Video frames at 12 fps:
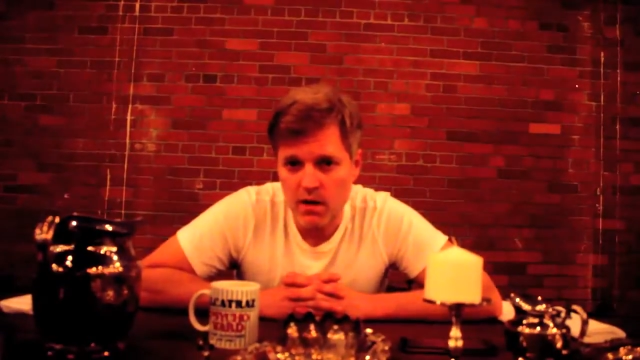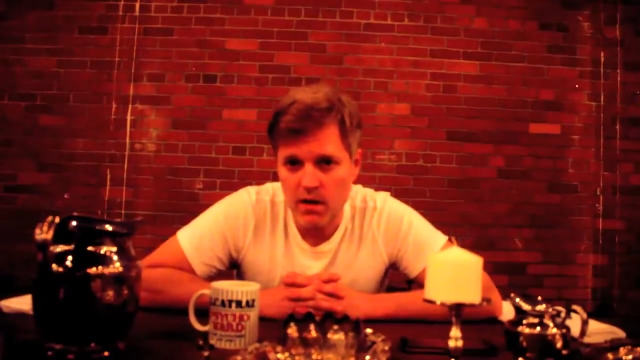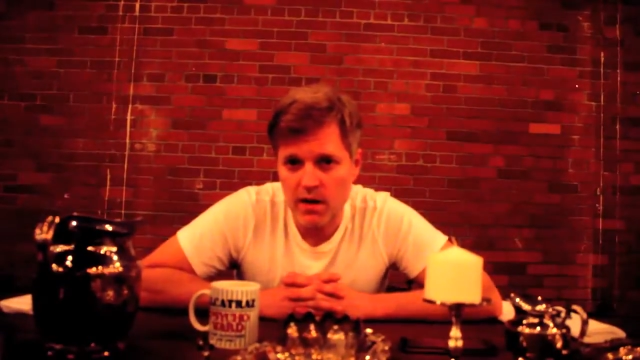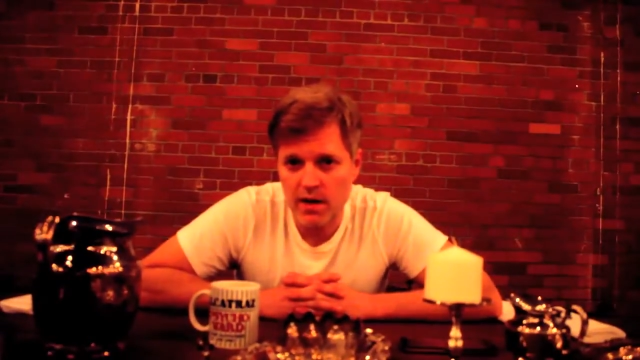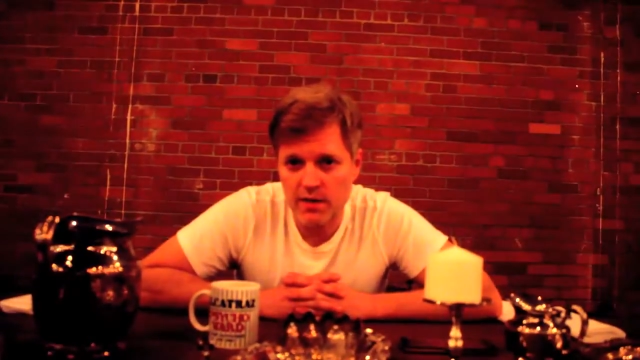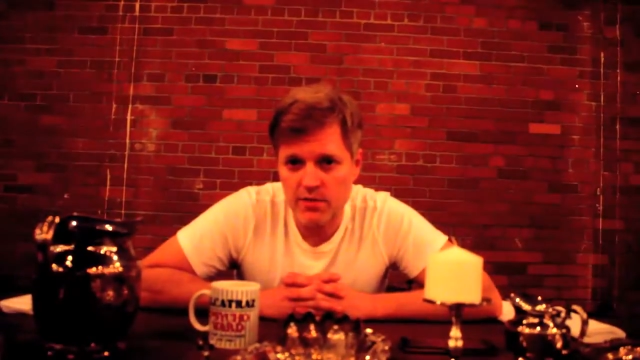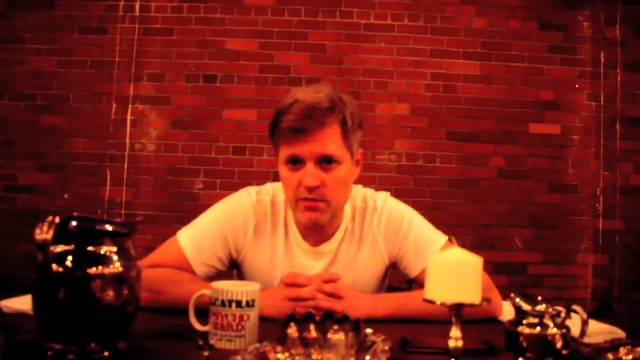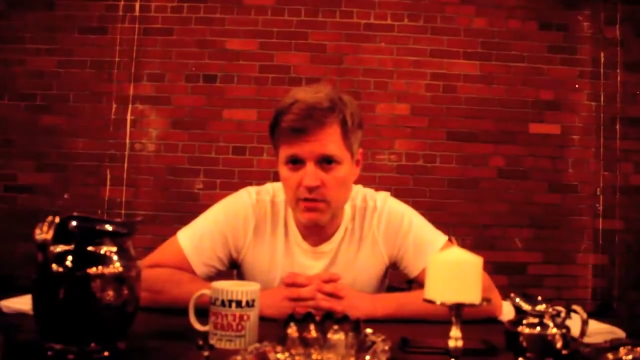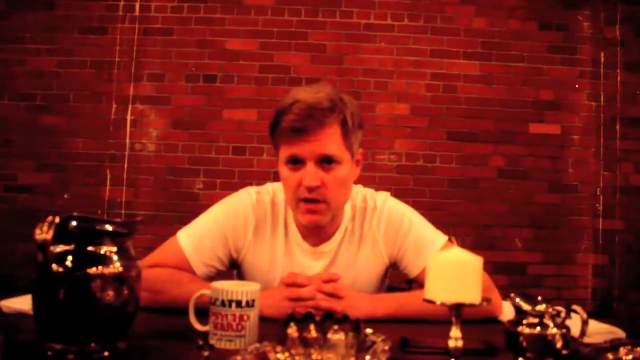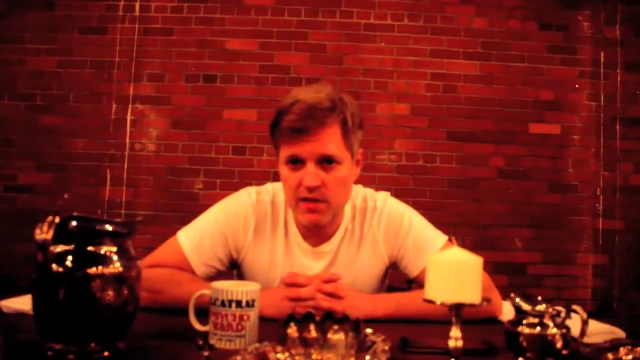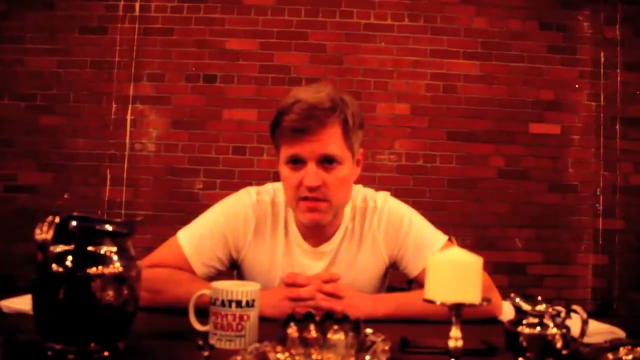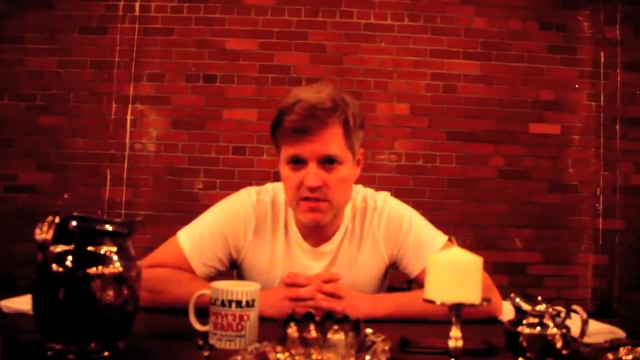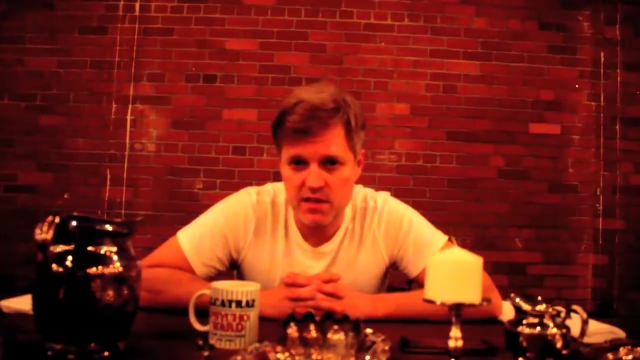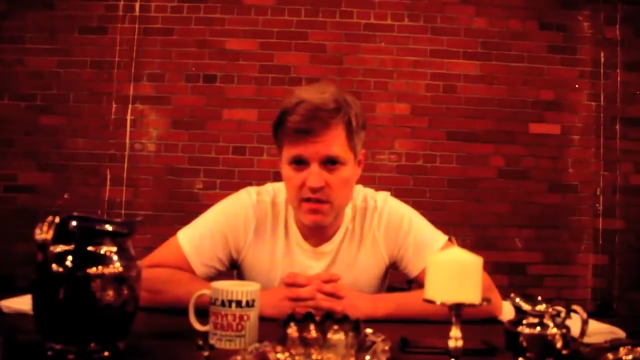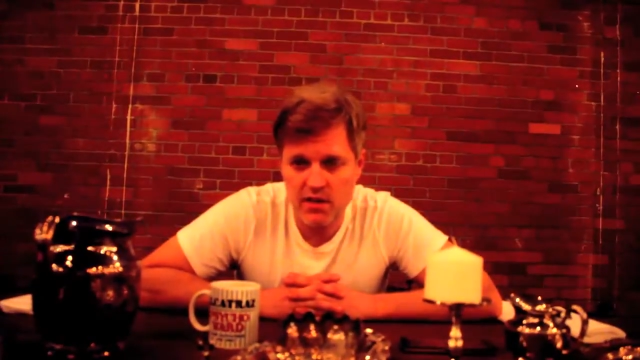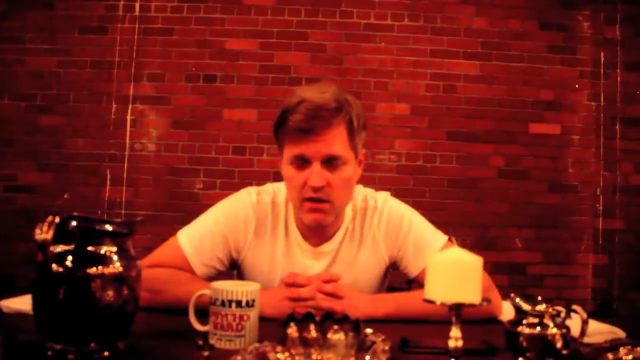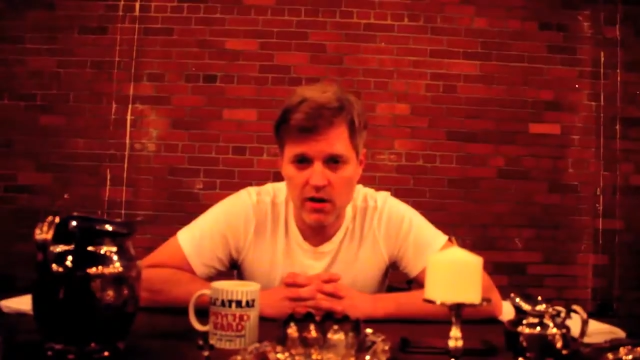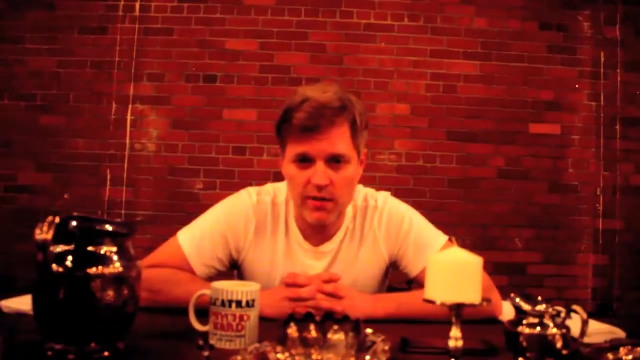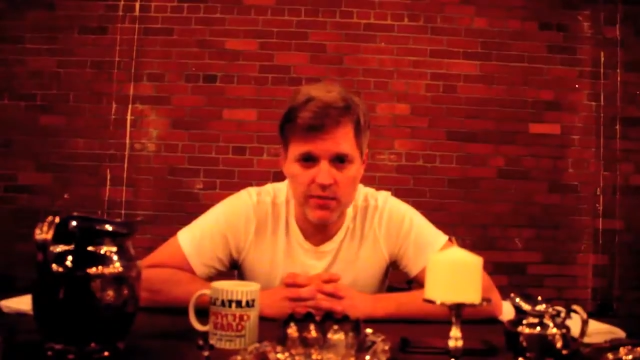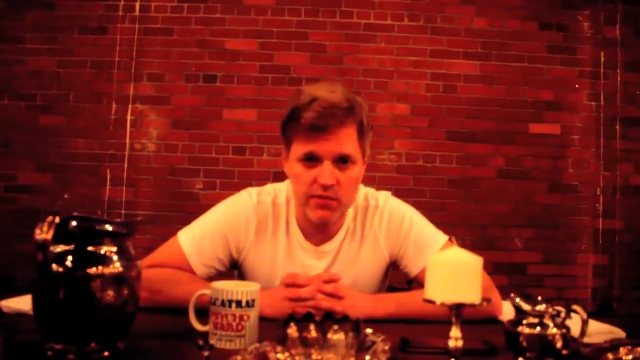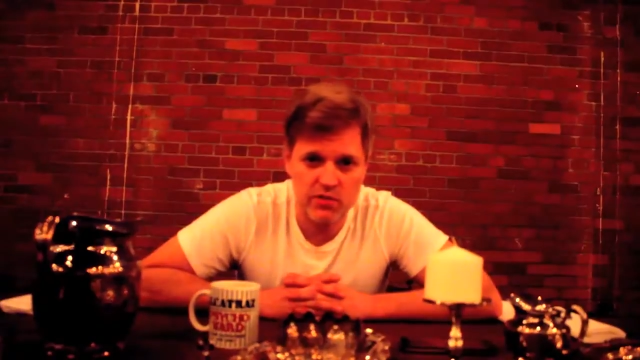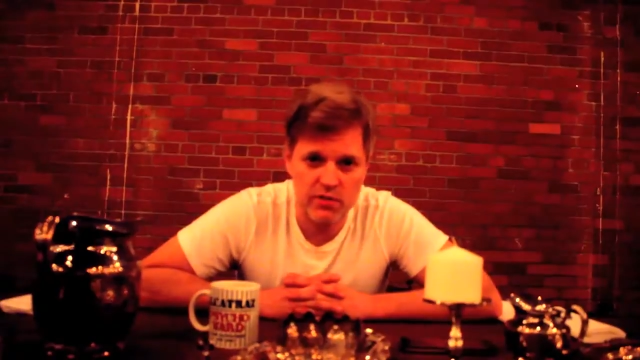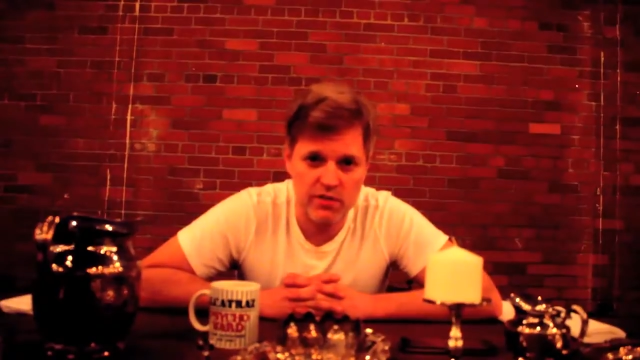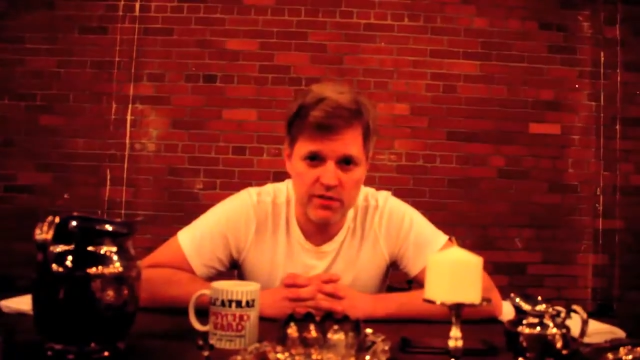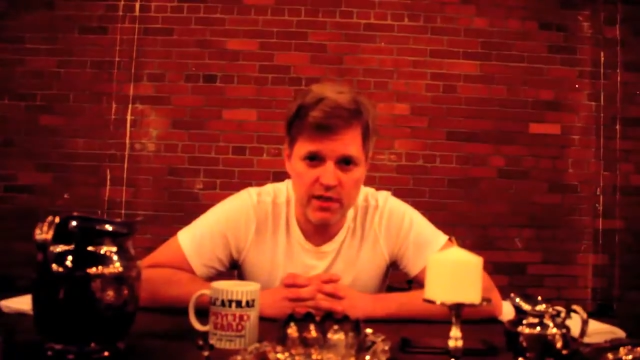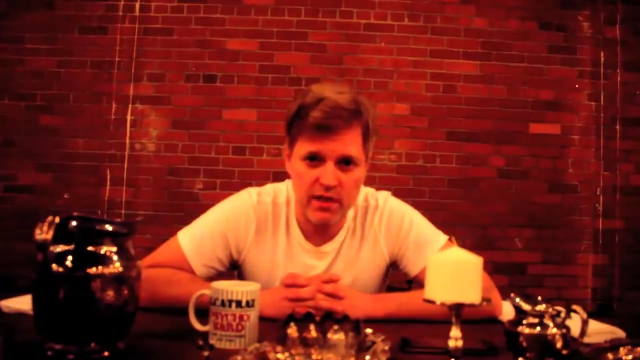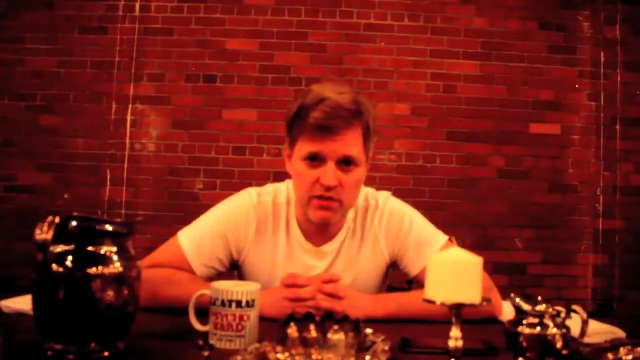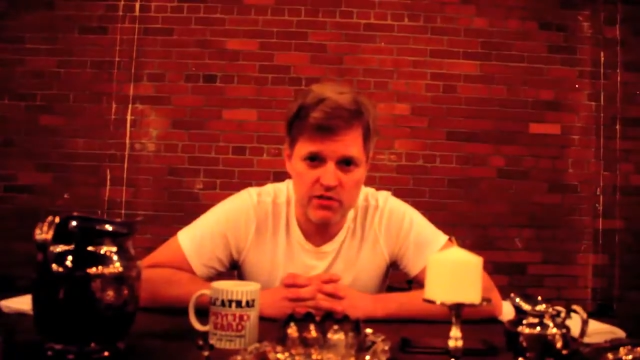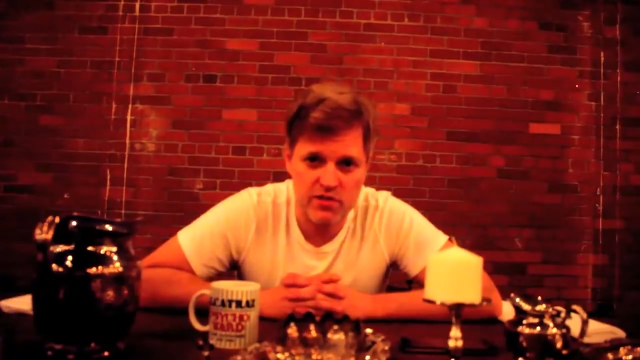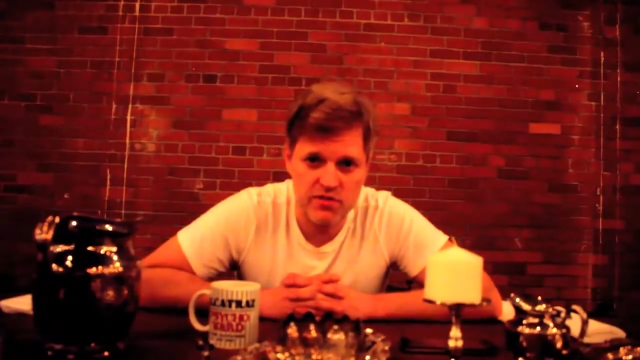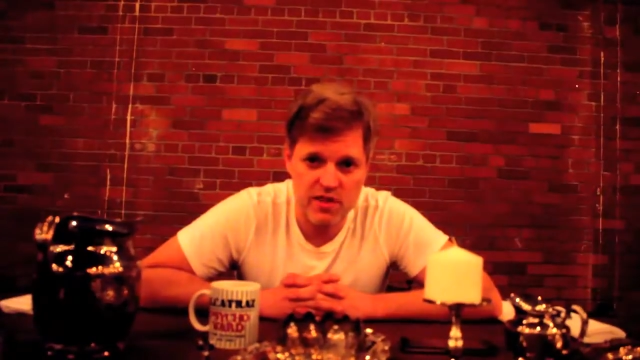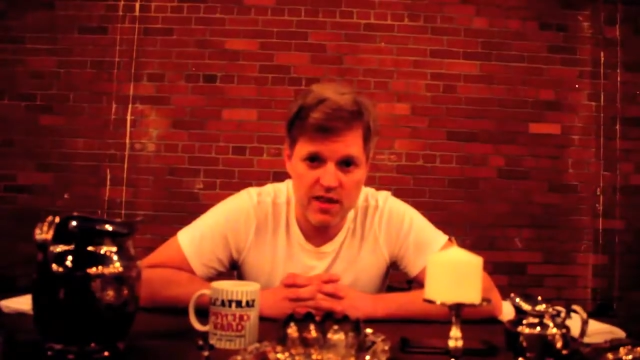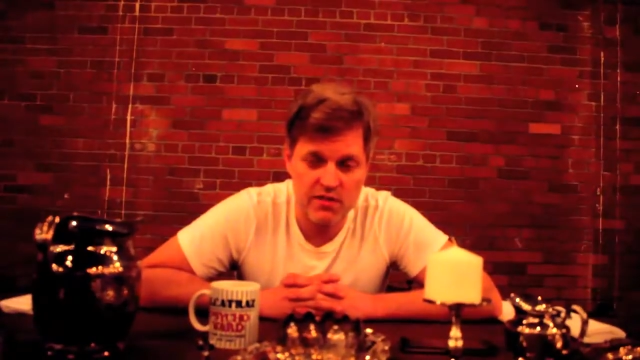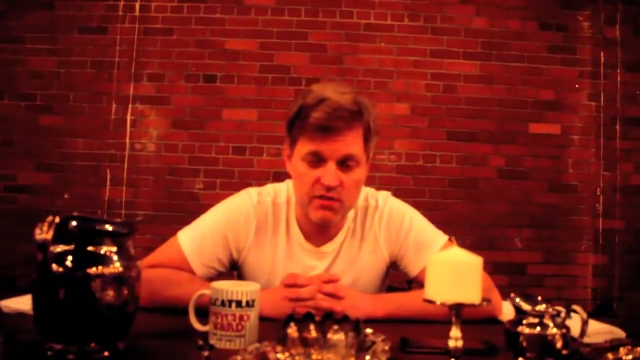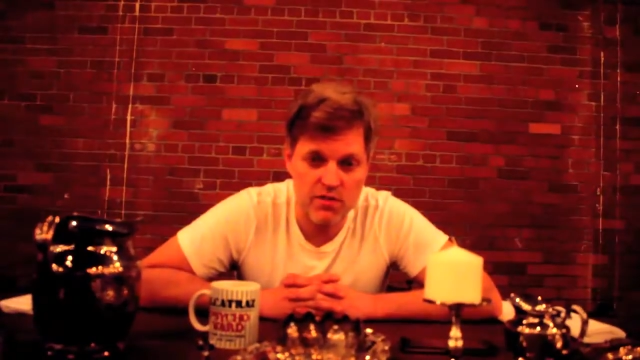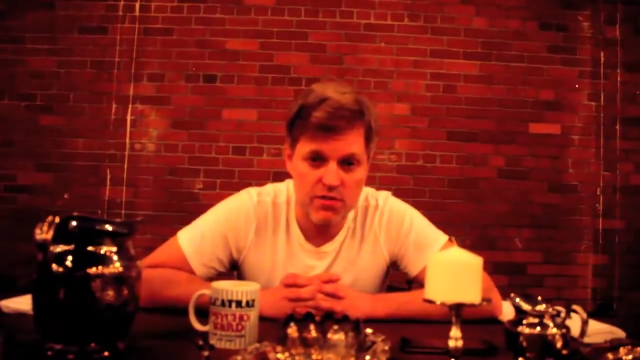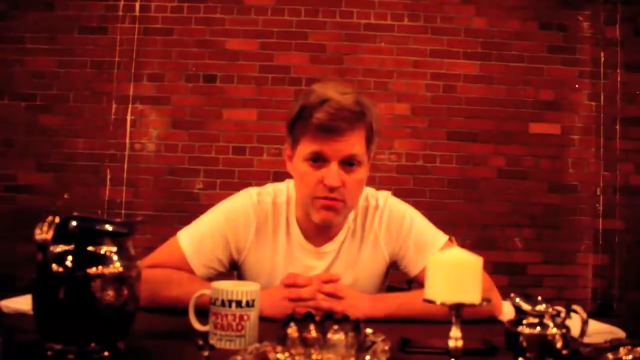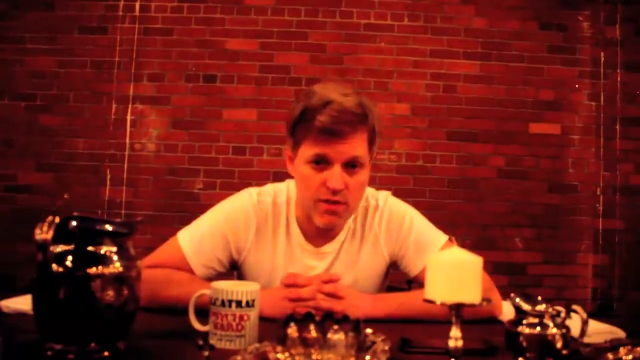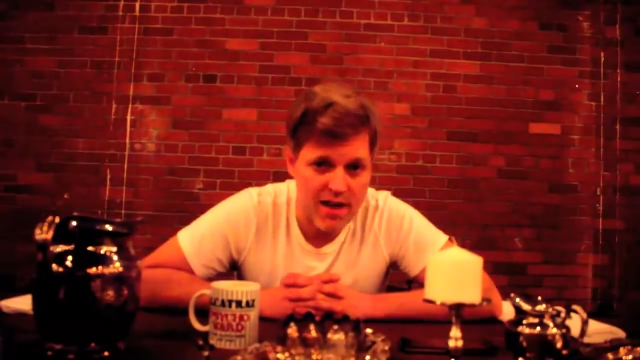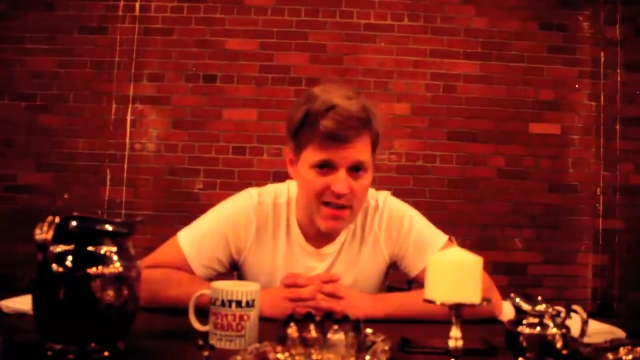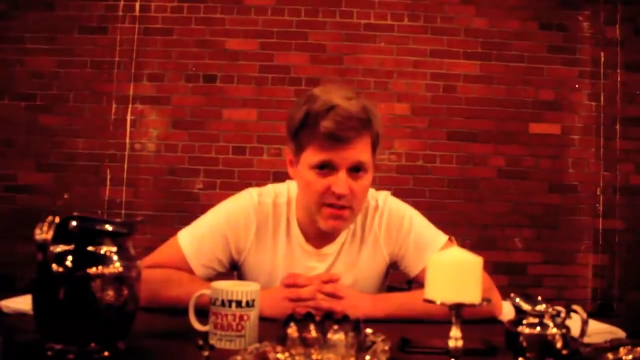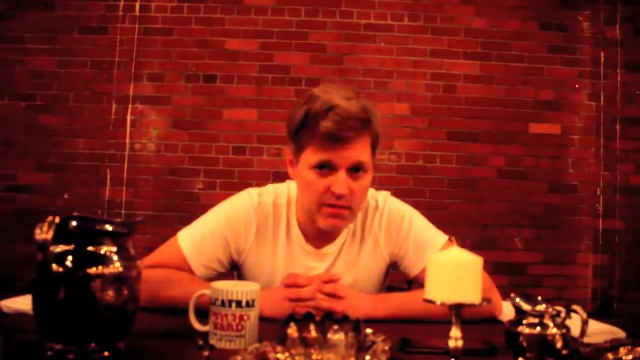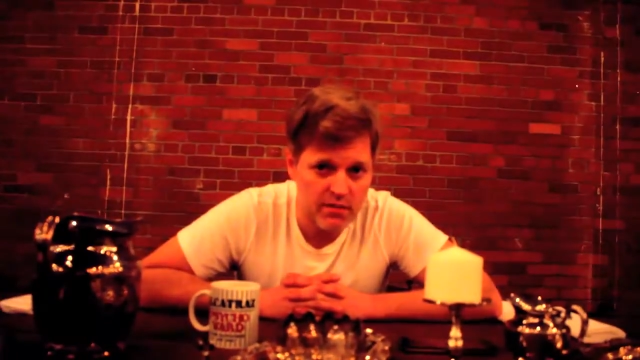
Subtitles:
I do not see artificial intelligence as a threat.